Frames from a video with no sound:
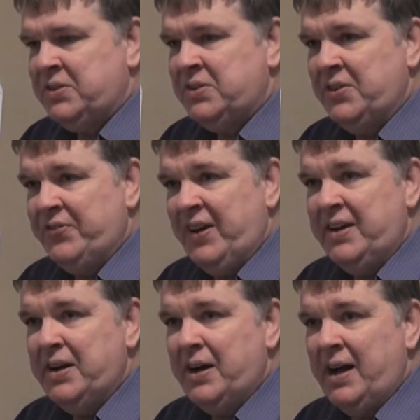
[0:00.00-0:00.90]
To
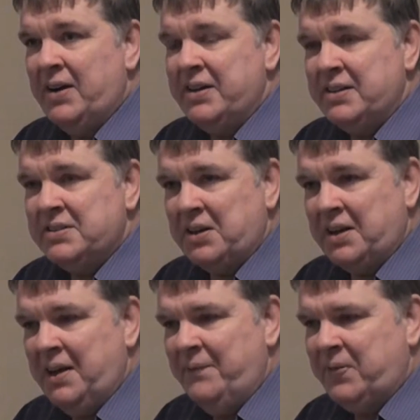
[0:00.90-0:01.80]
figure out your
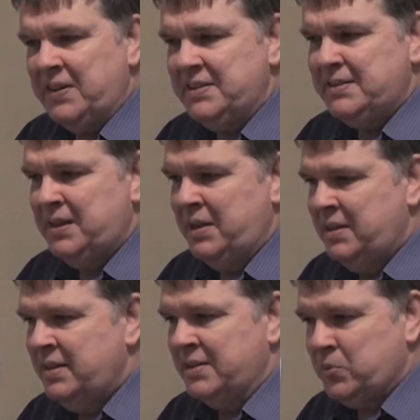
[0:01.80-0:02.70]
circumference,
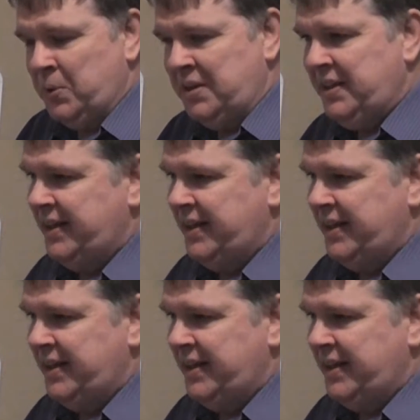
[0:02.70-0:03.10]
it's real